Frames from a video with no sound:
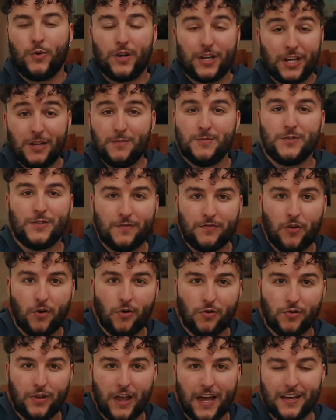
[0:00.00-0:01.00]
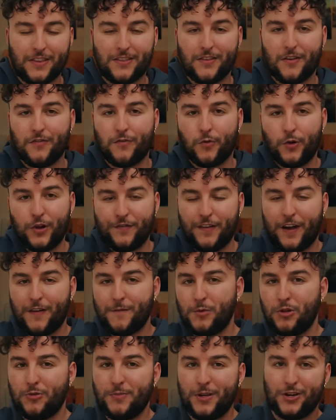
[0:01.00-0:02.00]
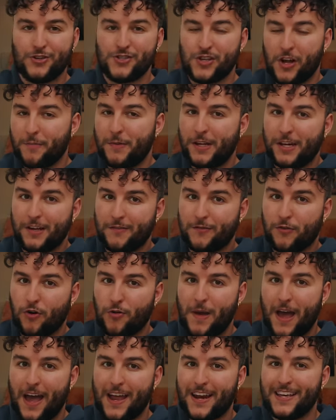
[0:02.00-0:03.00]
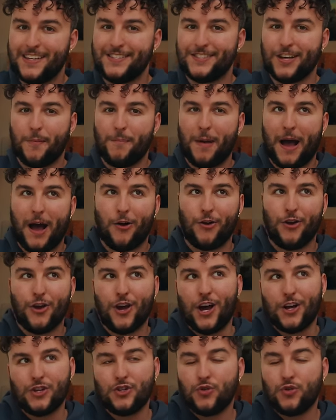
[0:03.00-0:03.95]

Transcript: When it comes to focal length, 45mm on medium format is about